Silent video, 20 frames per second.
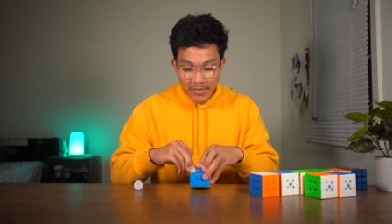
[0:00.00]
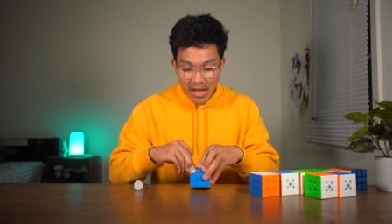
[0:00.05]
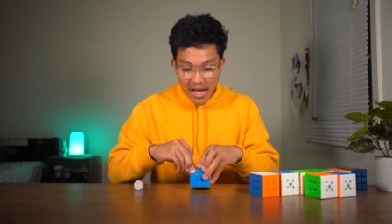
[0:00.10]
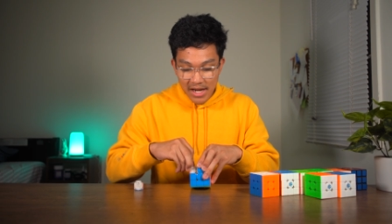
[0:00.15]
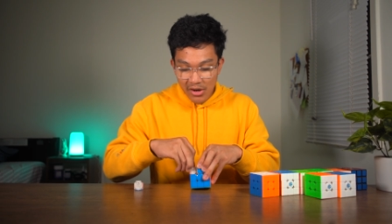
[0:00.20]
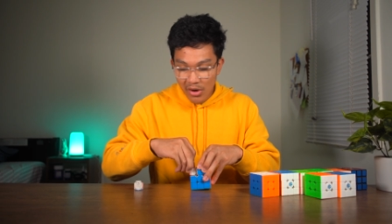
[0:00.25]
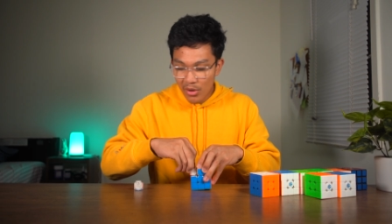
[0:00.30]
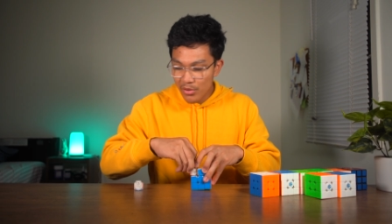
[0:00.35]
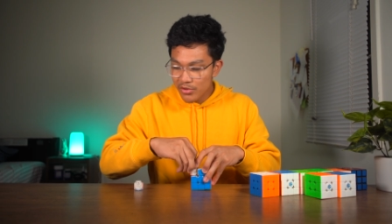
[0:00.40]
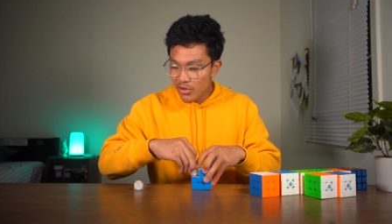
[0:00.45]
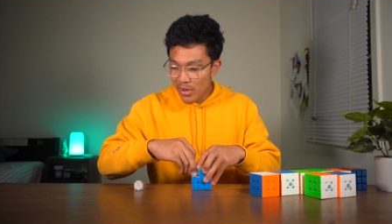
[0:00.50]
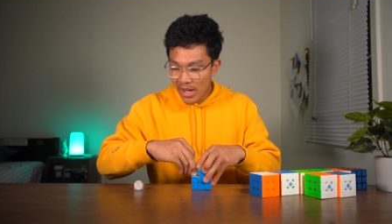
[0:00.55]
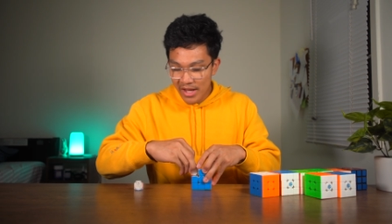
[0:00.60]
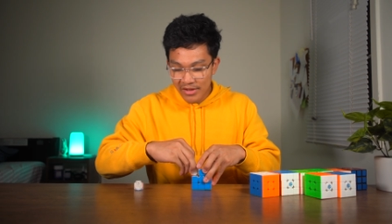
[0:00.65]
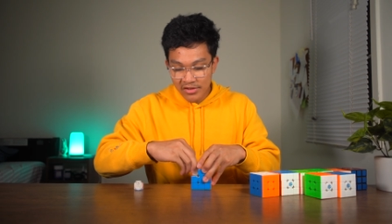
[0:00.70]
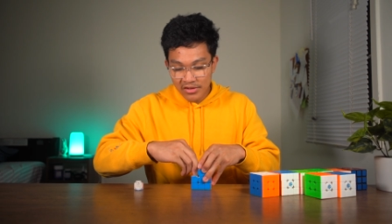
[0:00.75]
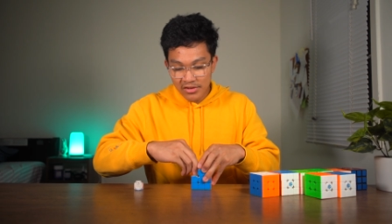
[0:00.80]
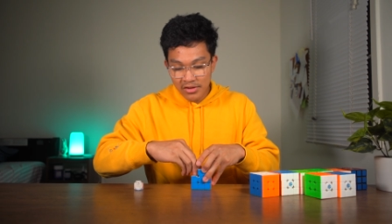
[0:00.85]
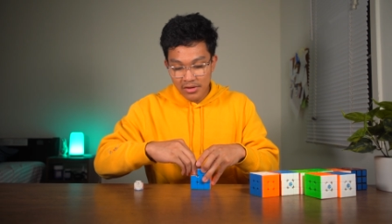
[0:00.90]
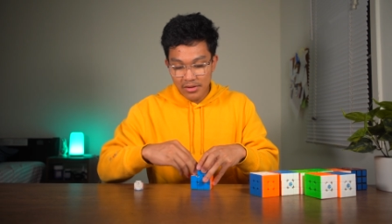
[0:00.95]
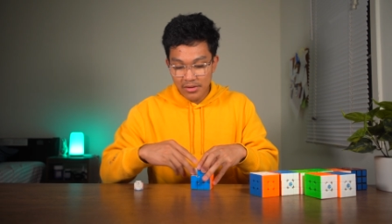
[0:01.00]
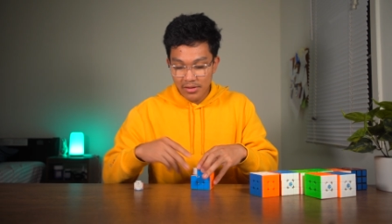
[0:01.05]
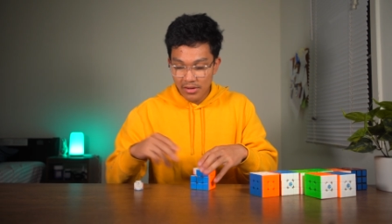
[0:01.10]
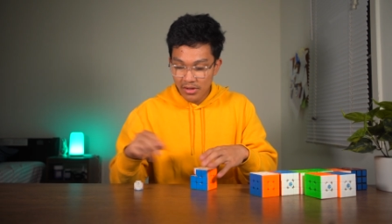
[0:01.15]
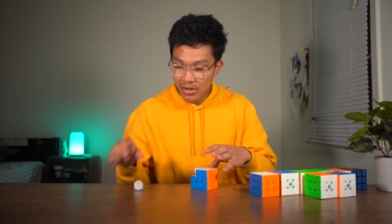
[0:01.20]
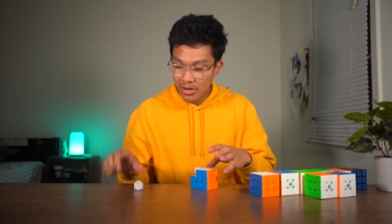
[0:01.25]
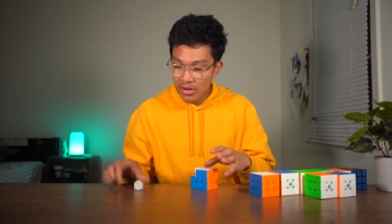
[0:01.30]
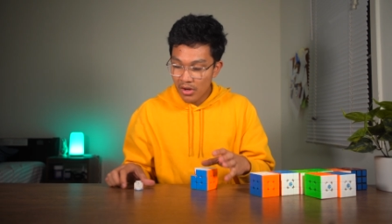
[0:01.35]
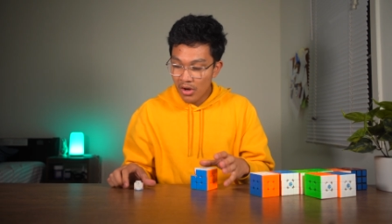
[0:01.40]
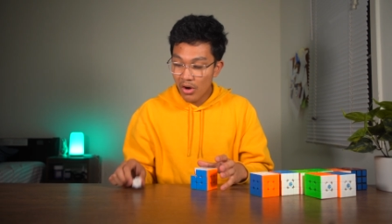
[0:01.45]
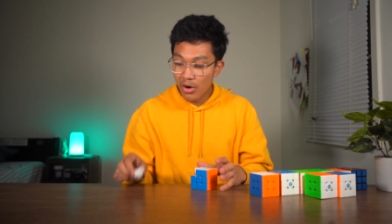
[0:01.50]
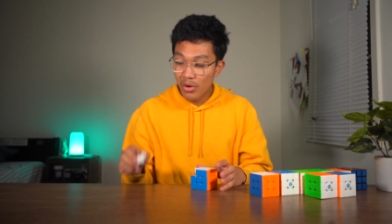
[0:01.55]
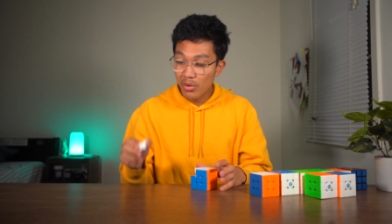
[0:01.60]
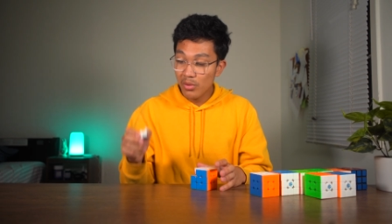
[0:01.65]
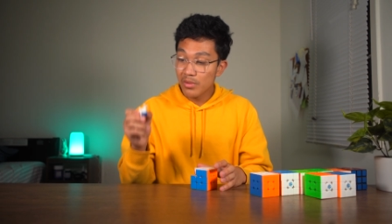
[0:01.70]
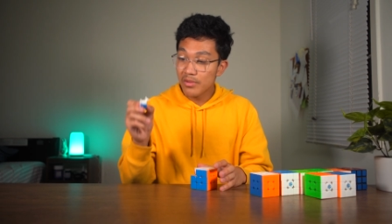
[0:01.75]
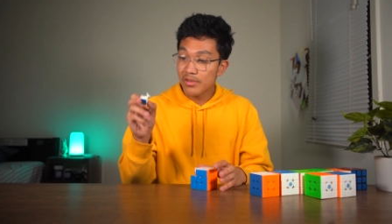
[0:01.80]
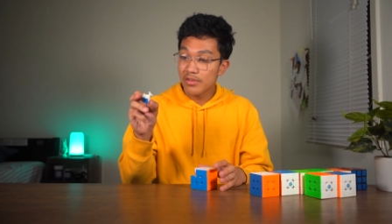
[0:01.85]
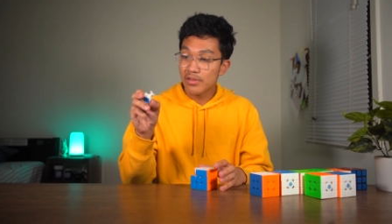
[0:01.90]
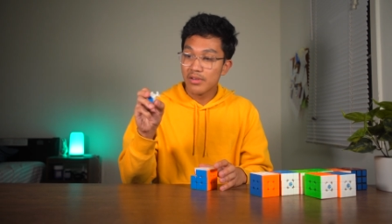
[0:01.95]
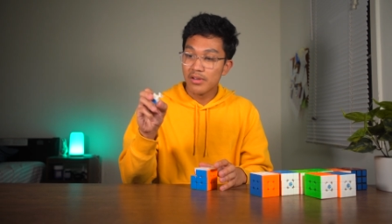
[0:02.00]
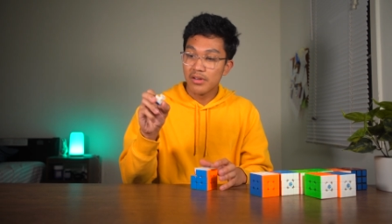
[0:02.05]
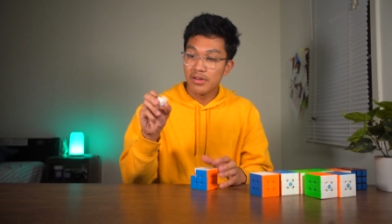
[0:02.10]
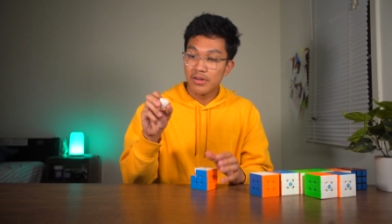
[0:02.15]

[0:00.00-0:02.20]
And it also has holes